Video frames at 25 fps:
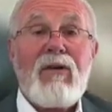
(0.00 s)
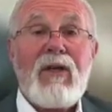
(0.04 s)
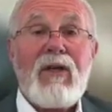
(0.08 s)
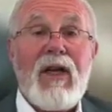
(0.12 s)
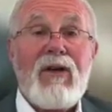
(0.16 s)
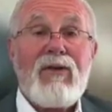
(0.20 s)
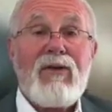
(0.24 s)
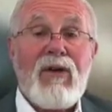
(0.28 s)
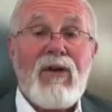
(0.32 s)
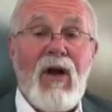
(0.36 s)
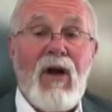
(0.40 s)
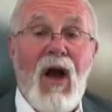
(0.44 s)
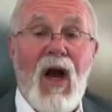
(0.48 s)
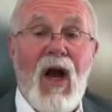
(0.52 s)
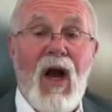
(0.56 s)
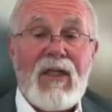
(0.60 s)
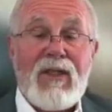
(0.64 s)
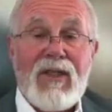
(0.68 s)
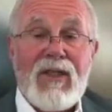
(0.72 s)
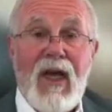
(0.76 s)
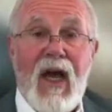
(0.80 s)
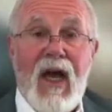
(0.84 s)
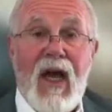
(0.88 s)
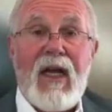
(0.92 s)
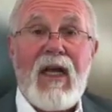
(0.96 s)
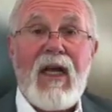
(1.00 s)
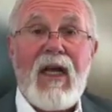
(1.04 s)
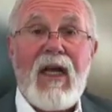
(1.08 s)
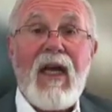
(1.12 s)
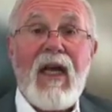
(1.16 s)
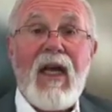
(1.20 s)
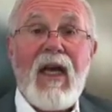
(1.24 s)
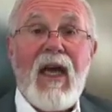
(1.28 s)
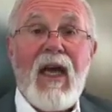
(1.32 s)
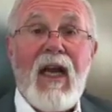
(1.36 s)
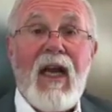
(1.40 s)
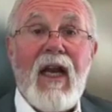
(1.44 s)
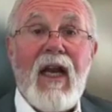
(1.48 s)
nitric oxide
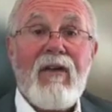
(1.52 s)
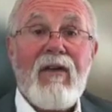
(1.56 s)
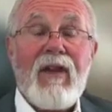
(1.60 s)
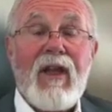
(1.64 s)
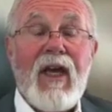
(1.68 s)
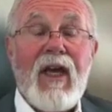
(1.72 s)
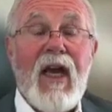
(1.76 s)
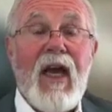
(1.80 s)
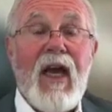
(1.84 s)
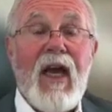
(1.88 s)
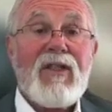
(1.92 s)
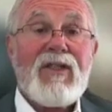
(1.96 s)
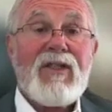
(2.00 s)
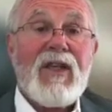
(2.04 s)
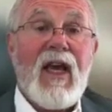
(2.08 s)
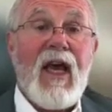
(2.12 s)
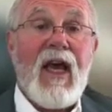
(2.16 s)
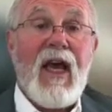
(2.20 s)
and everything else.